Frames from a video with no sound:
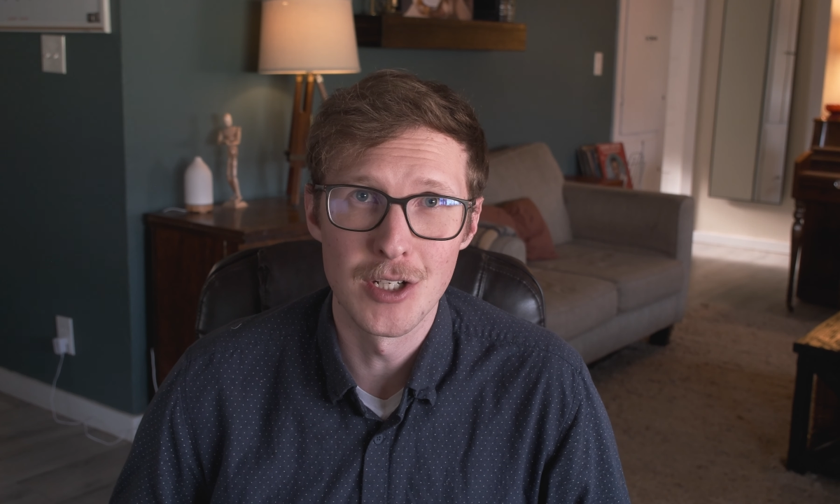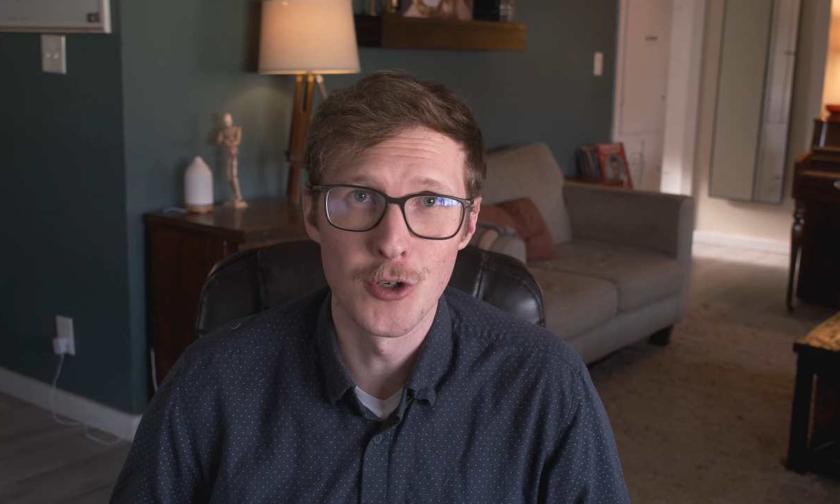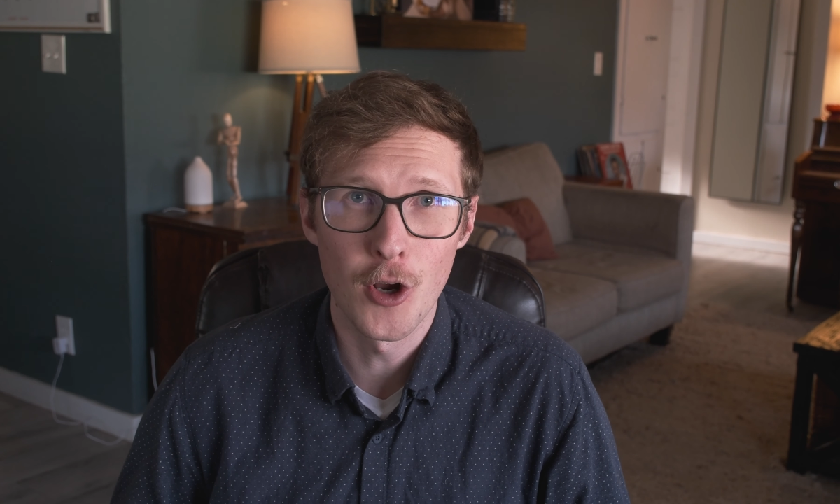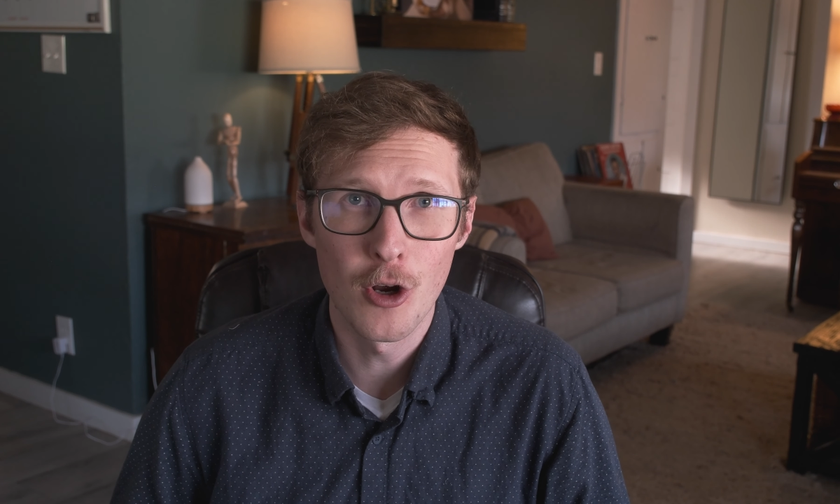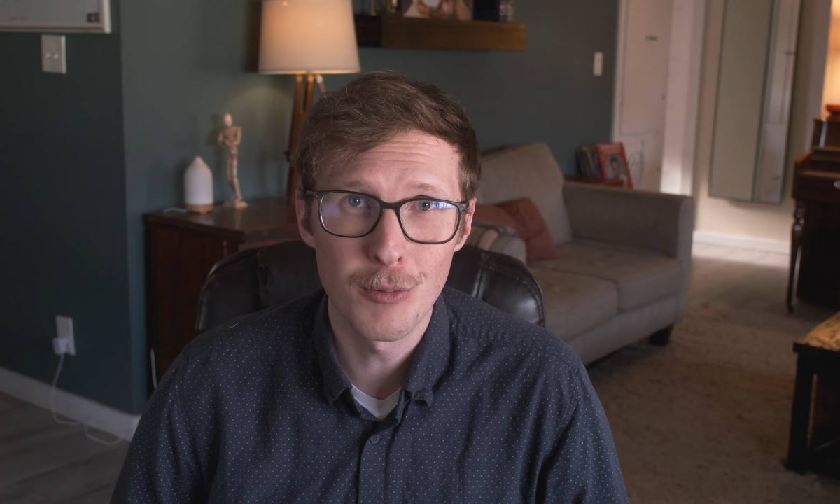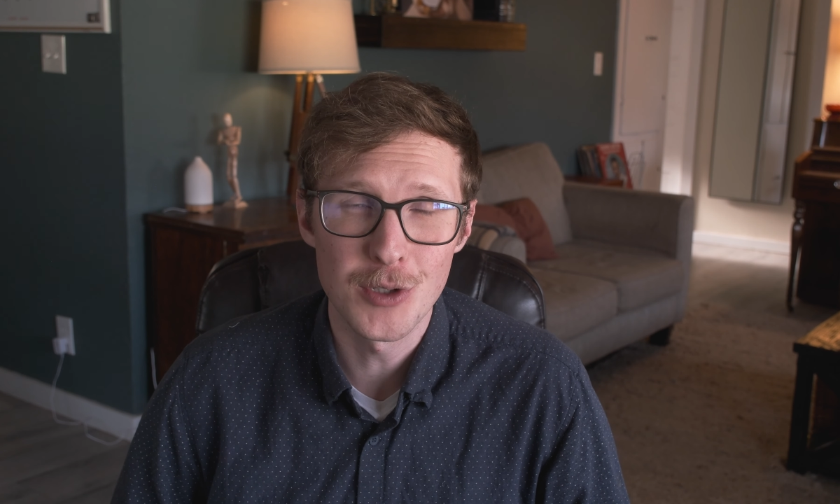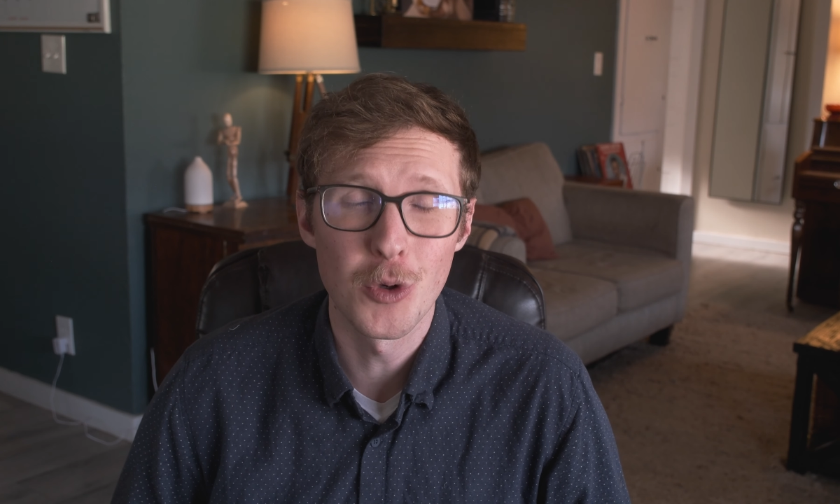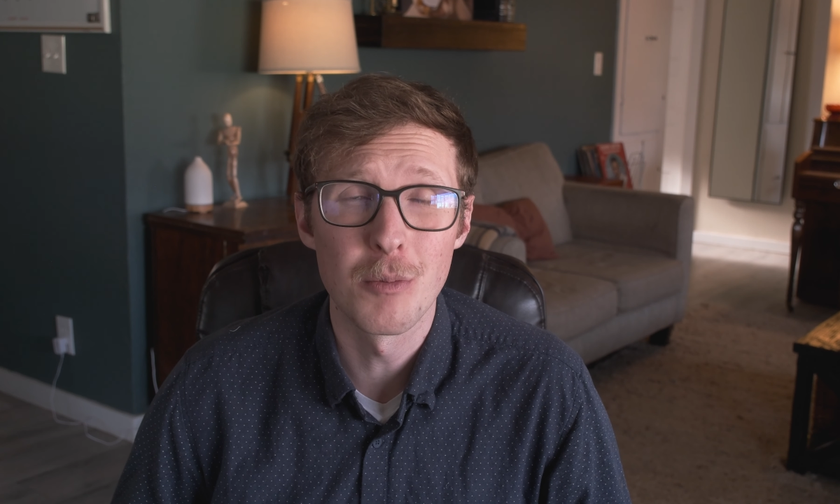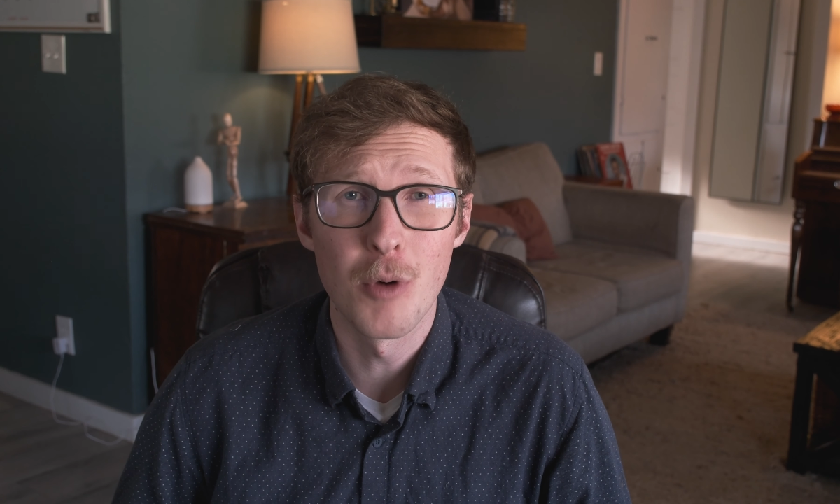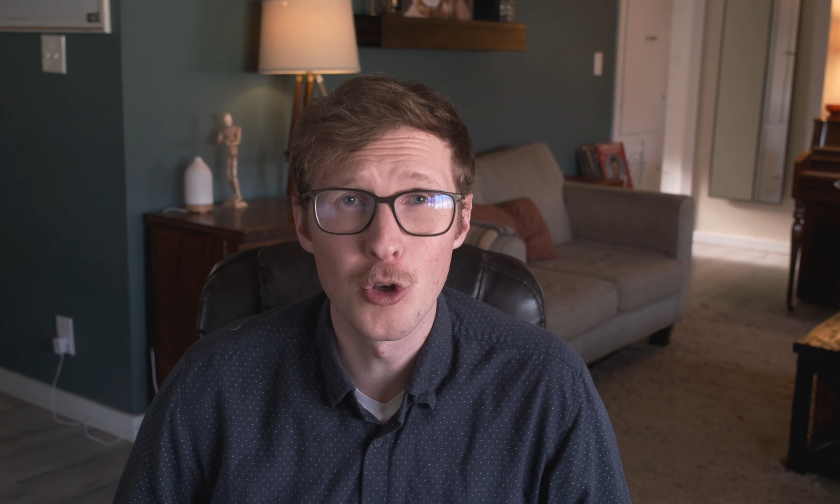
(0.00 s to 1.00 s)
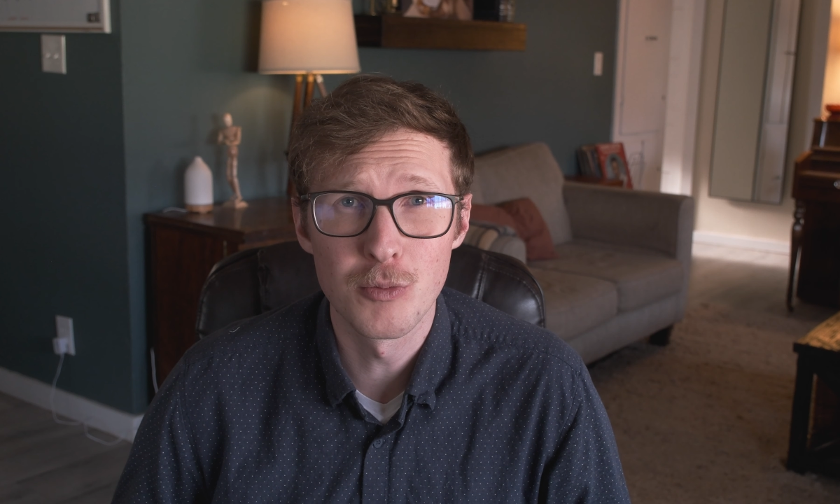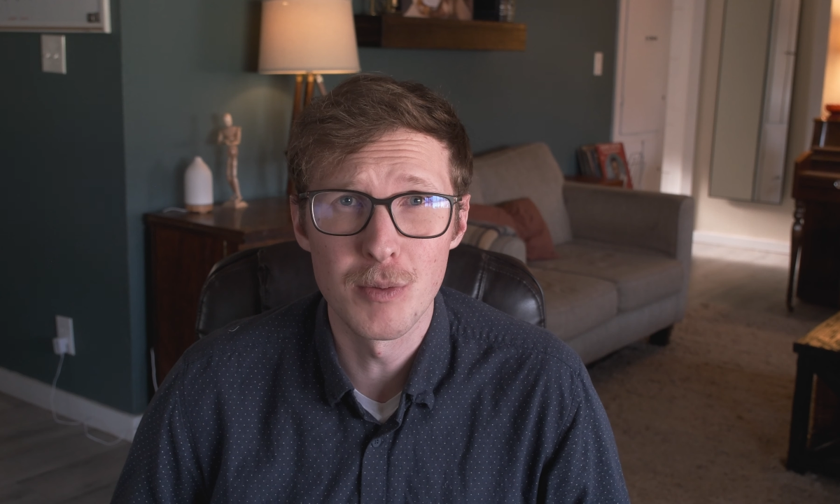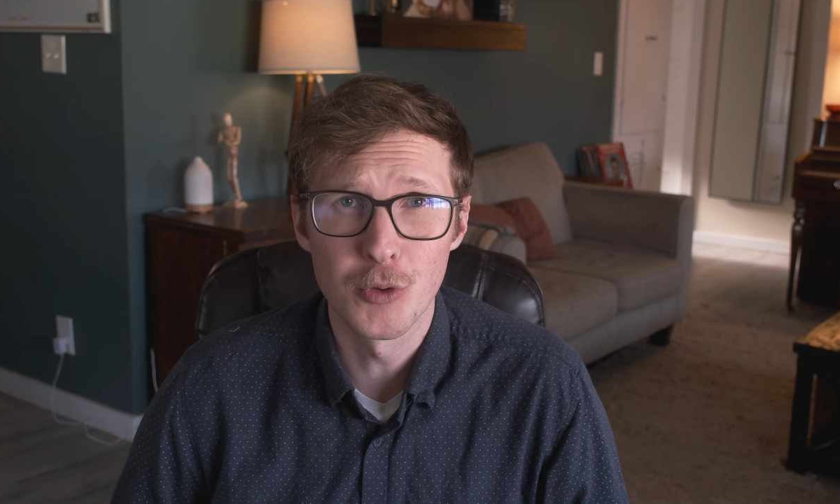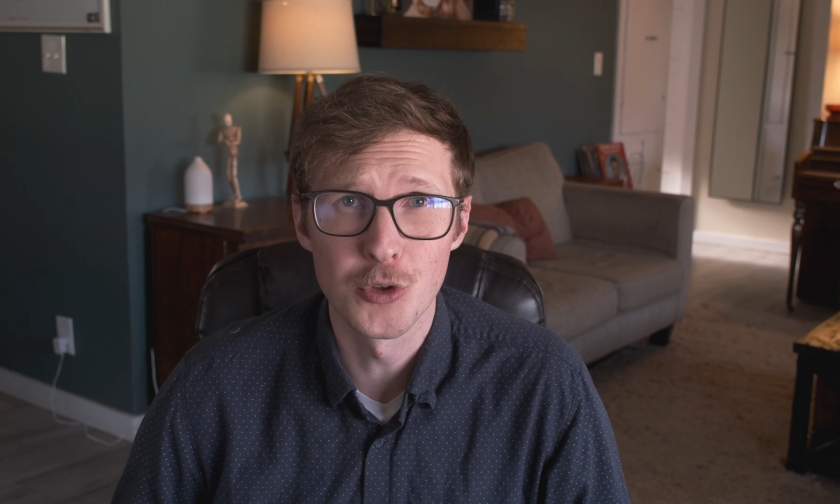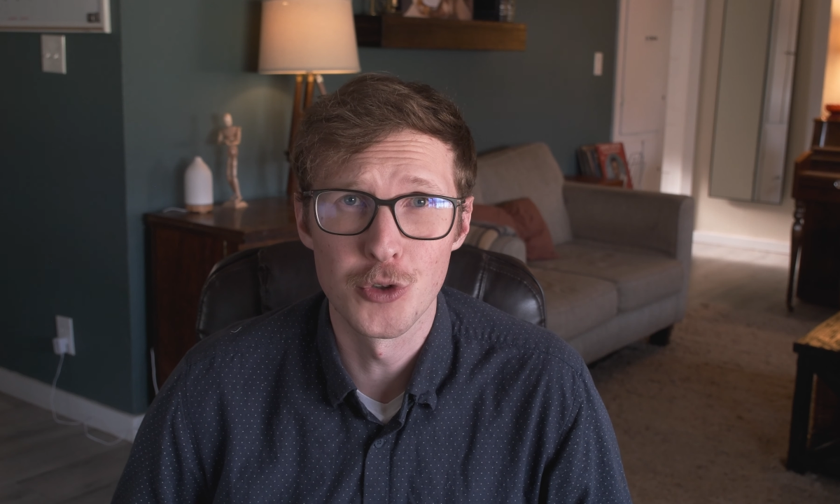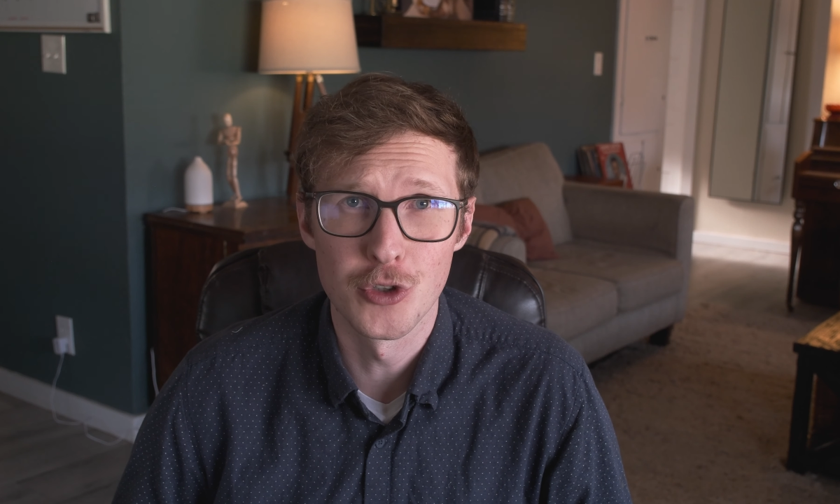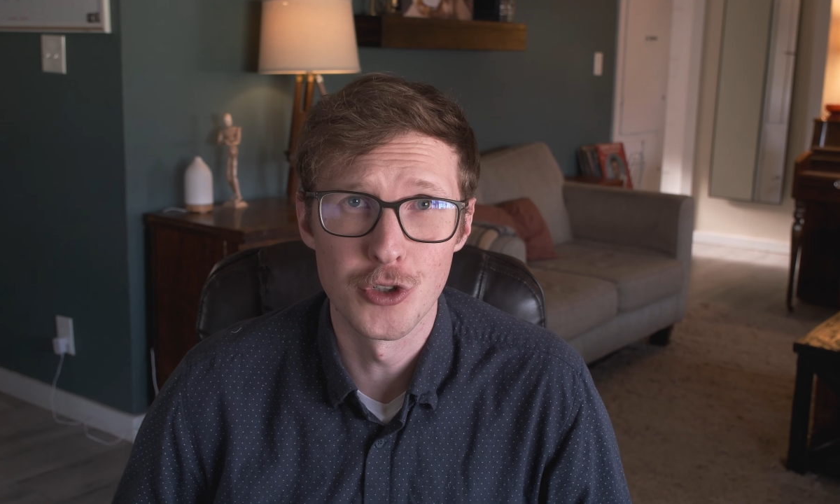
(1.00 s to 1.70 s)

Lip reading: in your home is what most people choose